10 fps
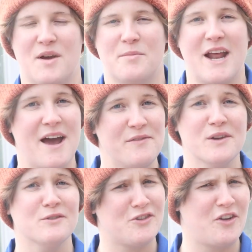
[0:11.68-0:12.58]
But have
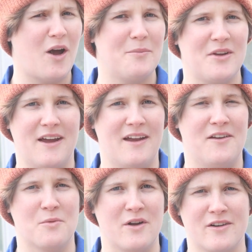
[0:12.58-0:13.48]
you ever stopped
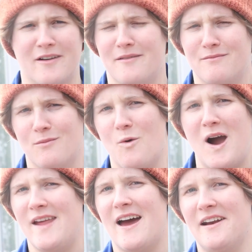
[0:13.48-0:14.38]
and wondered
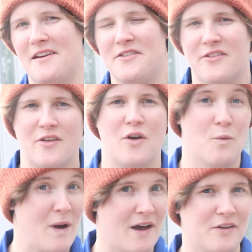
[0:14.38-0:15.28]
why that is?
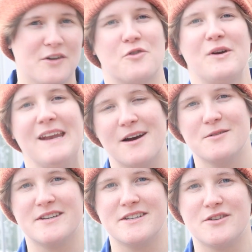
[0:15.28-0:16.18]
Well,
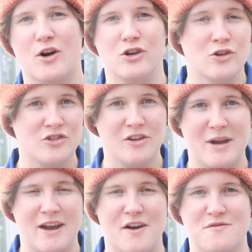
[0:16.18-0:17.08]
greenhouses are usually
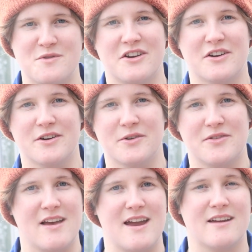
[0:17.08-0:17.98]
made of
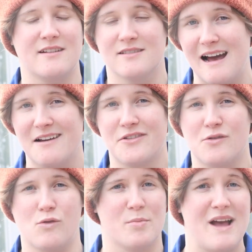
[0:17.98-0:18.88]
materials like
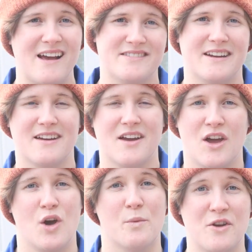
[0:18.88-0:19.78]
glass or plastic.
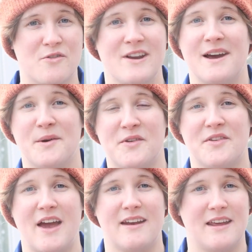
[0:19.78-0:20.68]
When
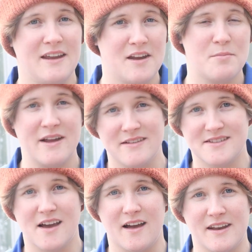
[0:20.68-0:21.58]
greenhouses get heated by the
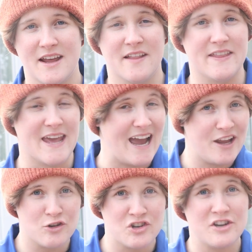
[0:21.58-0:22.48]
sun, the
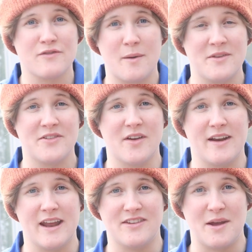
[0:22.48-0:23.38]
energy from the
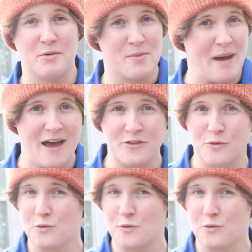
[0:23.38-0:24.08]
sun is able to pass